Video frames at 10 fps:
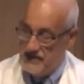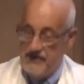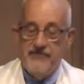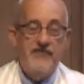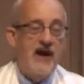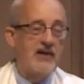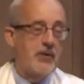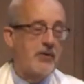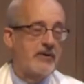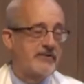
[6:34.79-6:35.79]
a
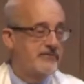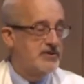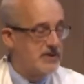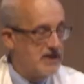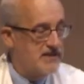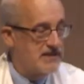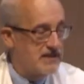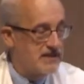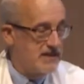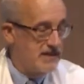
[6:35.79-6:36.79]
follower of
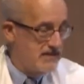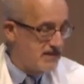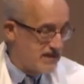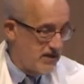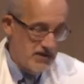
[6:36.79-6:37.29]
Jesus in such a